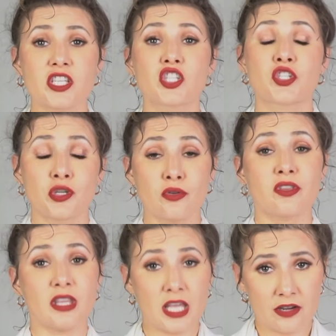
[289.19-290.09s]
is too
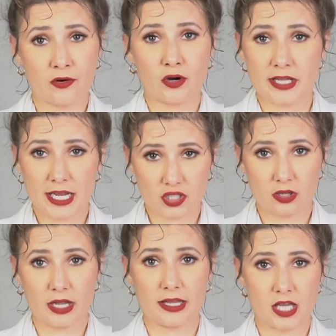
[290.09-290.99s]
thick for a
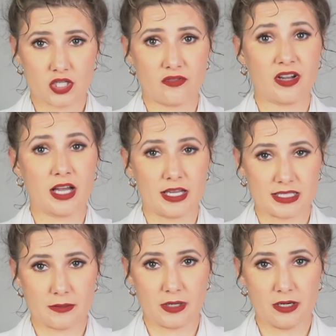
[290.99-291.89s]
natural eyelash of a
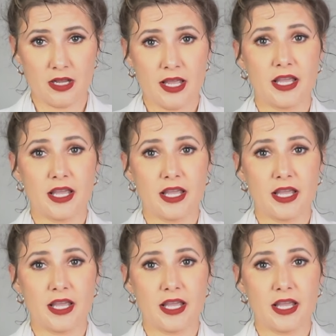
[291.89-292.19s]
customer,